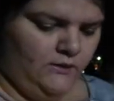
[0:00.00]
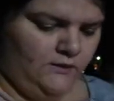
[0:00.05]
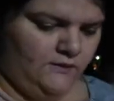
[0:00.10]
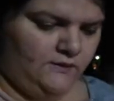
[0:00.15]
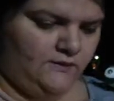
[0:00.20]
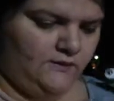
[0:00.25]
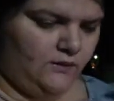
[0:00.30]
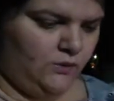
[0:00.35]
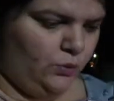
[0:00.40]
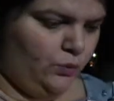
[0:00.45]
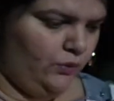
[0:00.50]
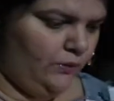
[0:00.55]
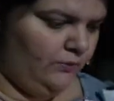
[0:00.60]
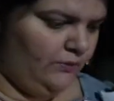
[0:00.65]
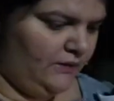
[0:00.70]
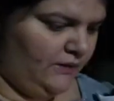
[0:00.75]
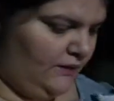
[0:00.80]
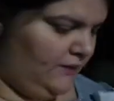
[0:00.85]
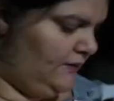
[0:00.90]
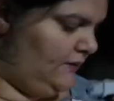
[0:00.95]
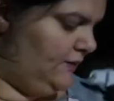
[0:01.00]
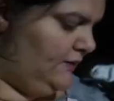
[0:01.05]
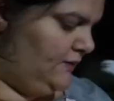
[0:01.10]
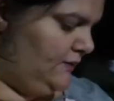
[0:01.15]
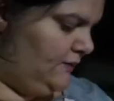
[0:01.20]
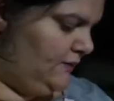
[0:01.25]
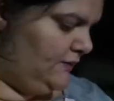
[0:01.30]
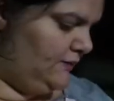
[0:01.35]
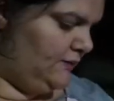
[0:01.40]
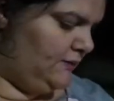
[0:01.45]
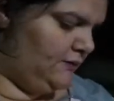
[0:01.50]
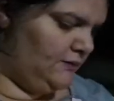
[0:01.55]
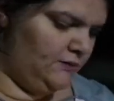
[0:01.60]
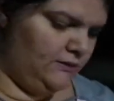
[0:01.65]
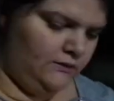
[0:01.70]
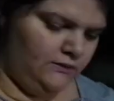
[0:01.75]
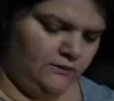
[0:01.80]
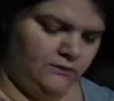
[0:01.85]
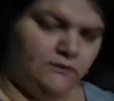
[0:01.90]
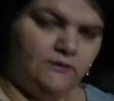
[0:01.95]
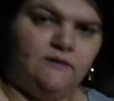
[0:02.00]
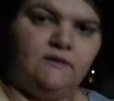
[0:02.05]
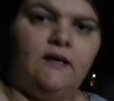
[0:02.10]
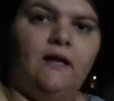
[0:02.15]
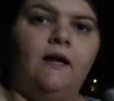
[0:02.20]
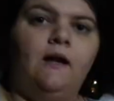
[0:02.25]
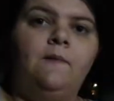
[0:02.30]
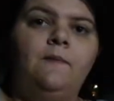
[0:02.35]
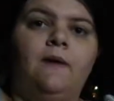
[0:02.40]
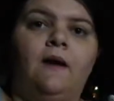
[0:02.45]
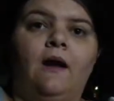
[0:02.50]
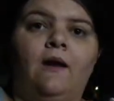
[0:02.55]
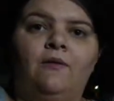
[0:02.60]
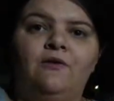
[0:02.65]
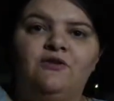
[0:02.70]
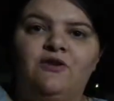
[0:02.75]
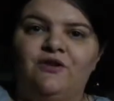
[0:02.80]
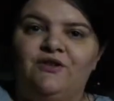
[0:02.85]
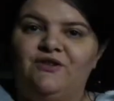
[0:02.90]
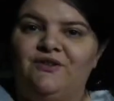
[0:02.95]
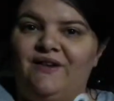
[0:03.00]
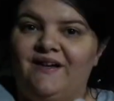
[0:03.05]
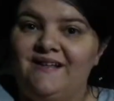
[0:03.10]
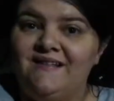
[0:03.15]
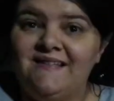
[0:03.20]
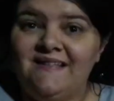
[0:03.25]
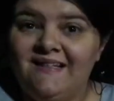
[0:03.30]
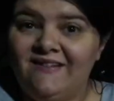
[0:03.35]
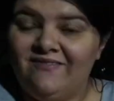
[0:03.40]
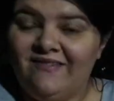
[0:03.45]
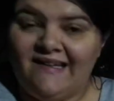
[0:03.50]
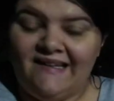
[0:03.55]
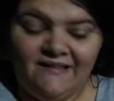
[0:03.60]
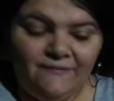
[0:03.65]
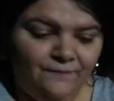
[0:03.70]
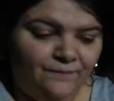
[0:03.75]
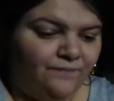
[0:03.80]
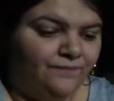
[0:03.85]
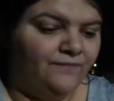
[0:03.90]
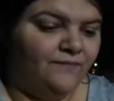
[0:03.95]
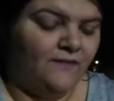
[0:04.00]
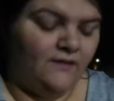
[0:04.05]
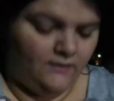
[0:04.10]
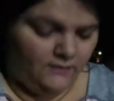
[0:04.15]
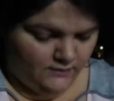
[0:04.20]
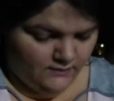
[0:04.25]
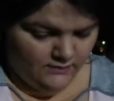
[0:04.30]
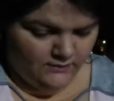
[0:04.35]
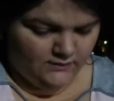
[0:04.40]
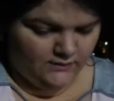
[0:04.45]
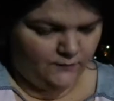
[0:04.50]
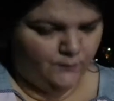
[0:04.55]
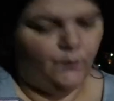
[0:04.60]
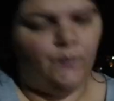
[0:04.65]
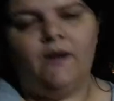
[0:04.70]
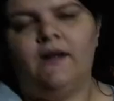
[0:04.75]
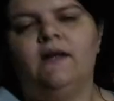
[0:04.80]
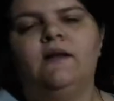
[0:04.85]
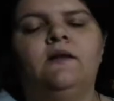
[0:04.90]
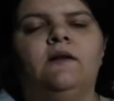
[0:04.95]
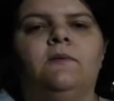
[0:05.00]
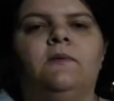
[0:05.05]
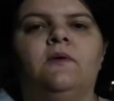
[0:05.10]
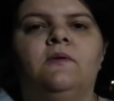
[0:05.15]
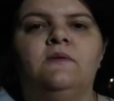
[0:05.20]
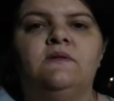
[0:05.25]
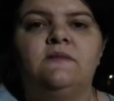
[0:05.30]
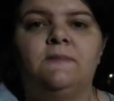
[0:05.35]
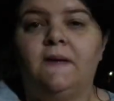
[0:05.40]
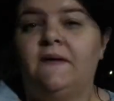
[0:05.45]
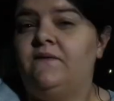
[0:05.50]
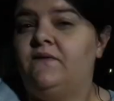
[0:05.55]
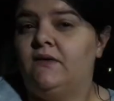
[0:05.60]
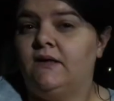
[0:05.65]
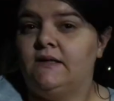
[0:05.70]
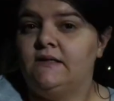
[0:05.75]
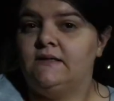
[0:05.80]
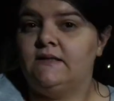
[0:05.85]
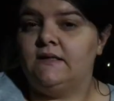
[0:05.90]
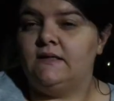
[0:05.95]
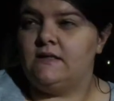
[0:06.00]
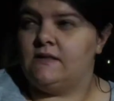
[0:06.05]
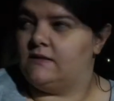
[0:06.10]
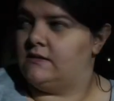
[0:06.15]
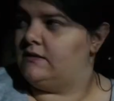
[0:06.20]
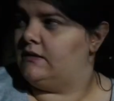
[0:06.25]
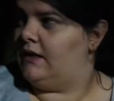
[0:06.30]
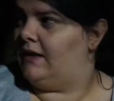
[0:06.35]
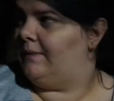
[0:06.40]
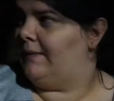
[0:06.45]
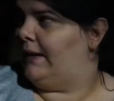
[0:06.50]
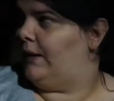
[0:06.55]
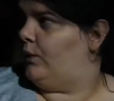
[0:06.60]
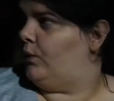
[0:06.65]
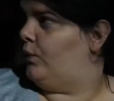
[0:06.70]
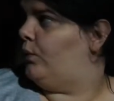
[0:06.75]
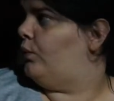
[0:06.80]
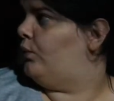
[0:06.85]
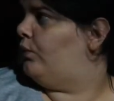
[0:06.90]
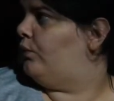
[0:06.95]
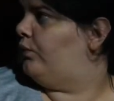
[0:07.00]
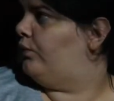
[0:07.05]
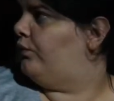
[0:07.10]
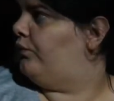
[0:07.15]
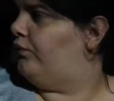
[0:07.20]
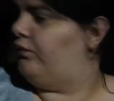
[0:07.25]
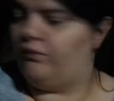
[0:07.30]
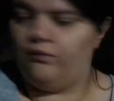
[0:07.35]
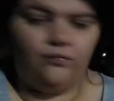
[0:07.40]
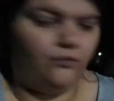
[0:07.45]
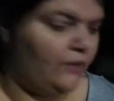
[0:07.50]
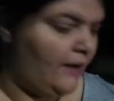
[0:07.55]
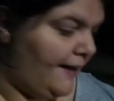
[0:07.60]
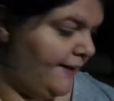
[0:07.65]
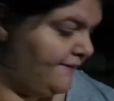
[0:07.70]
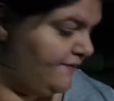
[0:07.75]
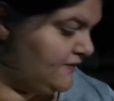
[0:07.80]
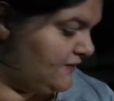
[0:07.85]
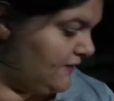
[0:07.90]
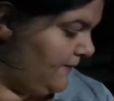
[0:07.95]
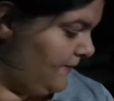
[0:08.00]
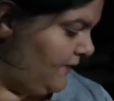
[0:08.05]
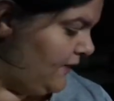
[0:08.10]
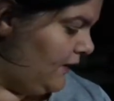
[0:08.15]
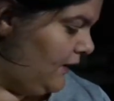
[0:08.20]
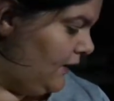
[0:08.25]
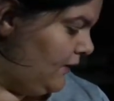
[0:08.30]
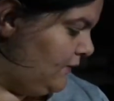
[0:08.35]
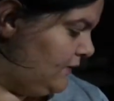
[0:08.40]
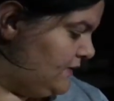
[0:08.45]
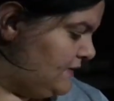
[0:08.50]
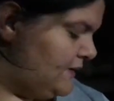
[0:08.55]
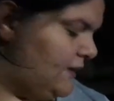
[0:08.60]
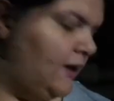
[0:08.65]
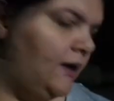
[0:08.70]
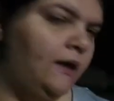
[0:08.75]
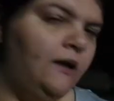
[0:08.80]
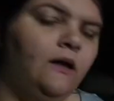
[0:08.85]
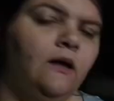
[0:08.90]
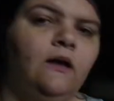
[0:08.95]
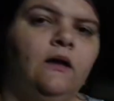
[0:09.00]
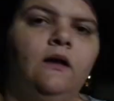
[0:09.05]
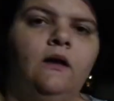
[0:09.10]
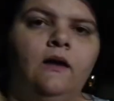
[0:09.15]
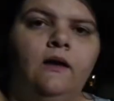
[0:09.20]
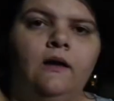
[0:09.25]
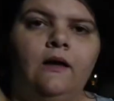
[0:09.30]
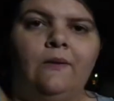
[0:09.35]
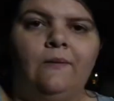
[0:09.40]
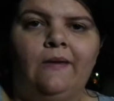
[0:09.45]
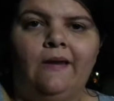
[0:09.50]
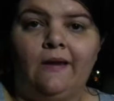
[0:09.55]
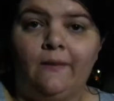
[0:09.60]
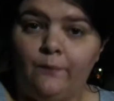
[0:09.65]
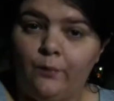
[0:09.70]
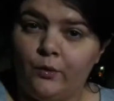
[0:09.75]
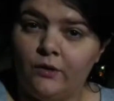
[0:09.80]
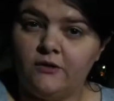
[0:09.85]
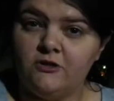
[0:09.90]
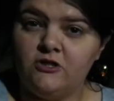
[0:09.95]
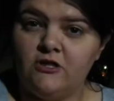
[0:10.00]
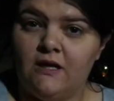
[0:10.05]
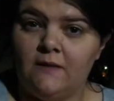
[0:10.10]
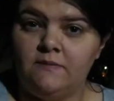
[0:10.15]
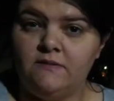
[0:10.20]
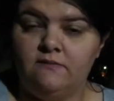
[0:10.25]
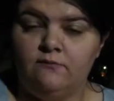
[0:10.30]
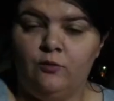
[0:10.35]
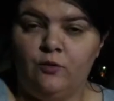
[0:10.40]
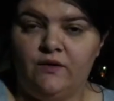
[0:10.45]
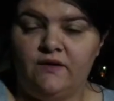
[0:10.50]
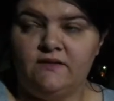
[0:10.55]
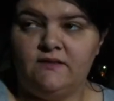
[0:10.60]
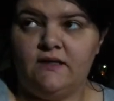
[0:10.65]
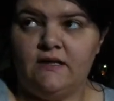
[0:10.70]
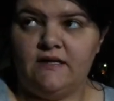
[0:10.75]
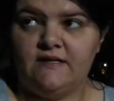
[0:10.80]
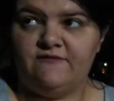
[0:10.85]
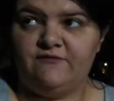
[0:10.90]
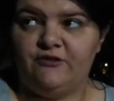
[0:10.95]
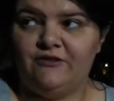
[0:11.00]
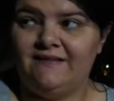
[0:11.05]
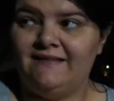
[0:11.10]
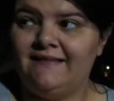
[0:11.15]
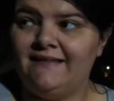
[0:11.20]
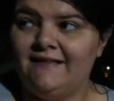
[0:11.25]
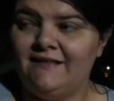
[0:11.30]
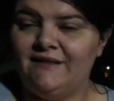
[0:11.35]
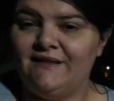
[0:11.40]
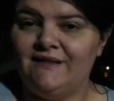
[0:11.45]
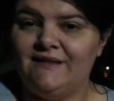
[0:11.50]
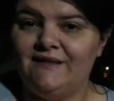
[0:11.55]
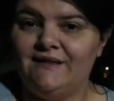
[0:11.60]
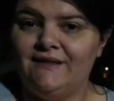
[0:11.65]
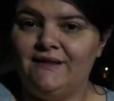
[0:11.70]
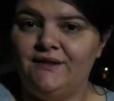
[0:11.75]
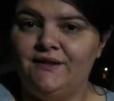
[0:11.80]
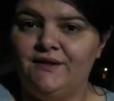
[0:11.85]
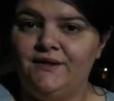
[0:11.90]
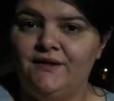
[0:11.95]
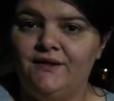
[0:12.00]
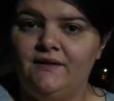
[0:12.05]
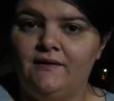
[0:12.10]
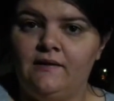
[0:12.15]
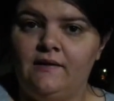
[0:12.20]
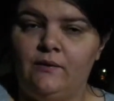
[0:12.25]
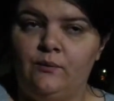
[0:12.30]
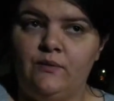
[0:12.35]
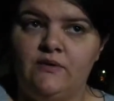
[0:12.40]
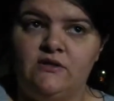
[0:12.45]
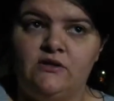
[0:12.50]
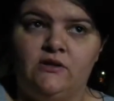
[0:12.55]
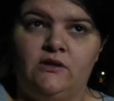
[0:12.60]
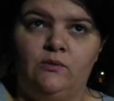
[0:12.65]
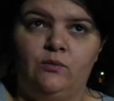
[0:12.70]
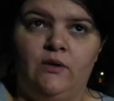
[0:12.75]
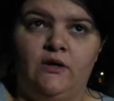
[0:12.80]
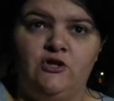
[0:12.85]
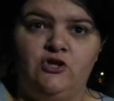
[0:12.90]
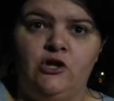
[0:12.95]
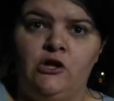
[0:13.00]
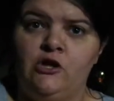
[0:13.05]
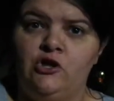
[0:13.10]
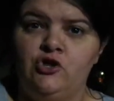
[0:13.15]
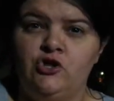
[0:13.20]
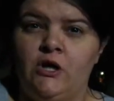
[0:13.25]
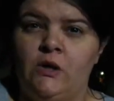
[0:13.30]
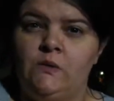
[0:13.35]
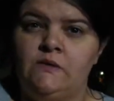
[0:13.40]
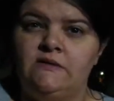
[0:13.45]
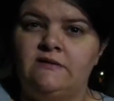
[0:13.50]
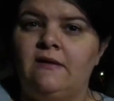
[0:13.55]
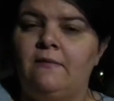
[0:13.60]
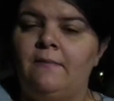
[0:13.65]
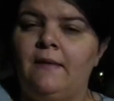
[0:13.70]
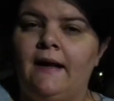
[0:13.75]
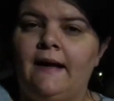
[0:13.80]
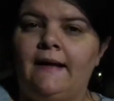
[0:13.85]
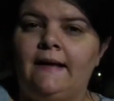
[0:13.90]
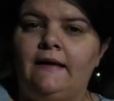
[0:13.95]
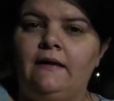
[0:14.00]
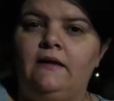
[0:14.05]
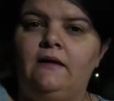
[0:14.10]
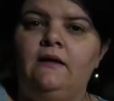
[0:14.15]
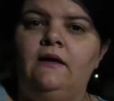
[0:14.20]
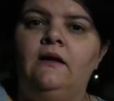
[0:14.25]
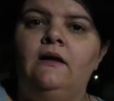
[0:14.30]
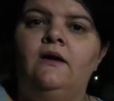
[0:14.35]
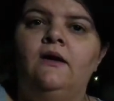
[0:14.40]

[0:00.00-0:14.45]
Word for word: So I'm going to get this set up and I will talk to you guys in a minute. Um, I ended up going to my fiance's about five something, I want to say. We had pork chops and pork steaks for dinner, and then we started watching Joe Somebody,